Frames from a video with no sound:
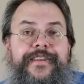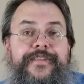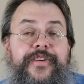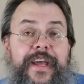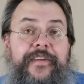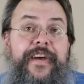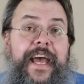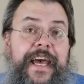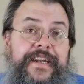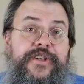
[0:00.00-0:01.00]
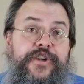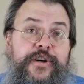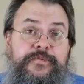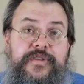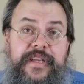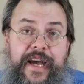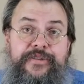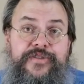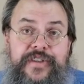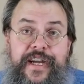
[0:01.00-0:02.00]
So you have n terms
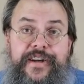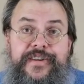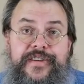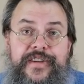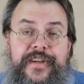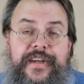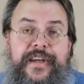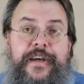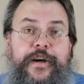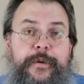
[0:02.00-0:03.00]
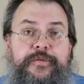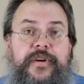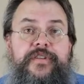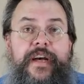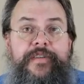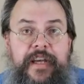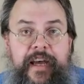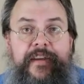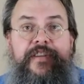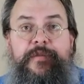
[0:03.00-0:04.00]
downstairs. Upstairs, you have an
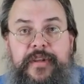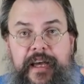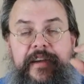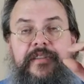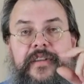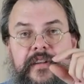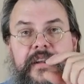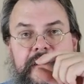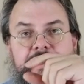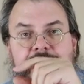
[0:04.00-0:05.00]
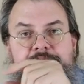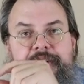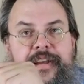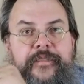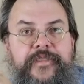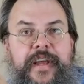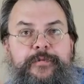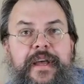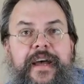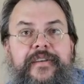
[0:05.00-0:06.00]
x times an x, thing, dot, dot, dot, dot, dot,
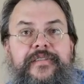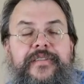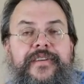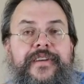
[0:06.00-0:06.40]
times x.